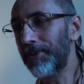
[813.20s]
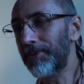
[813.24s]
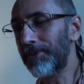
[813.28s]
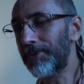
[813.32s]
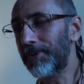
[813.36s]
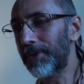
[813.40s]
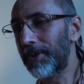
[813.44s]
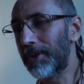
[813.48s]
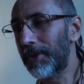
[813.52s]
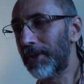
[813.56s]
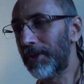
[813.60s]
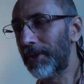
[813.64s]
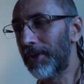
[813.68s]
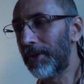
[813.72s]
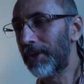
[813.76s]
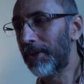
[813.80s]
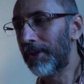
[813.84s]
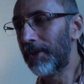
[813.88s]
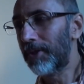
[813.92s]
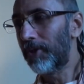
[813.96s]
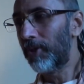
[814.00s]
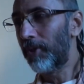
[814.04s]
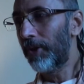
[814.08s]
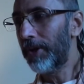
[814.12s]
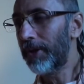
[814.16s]
you,
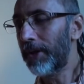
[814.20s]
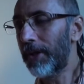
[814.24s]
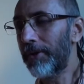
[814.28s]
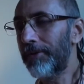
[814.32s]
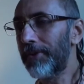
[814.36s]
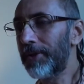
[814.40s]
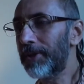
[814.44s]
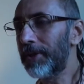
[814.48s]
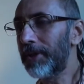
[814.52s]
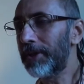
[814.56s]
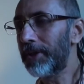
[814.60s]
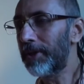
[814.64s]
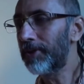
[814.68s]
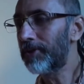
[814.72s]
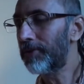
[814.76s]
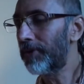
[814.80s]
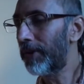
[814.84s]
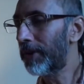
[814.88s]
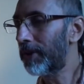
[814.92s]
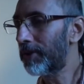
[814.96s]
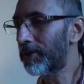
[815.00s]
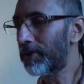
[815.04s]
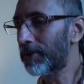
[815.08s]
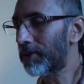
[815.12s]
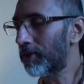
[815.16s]
when everything is
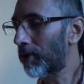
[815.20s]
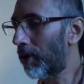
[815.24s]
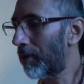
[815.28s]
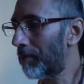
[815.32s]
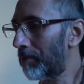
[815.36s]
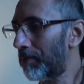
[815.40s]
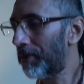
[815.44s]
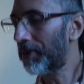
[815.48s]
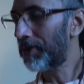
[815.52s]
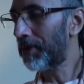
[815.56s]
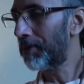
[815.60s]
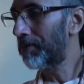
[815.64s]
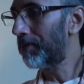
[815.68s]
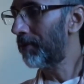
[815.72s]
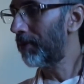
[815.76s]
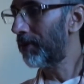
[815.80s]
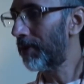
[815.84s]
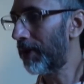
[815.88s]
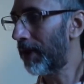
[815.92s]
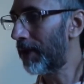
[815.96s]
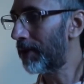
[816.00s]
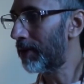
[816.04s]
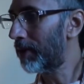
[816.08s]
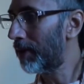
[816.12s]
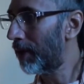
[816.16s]
very
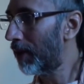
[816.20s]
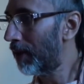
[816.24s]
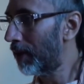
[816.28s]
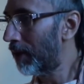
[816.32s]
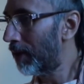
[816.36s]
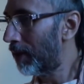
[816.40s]
comfortable and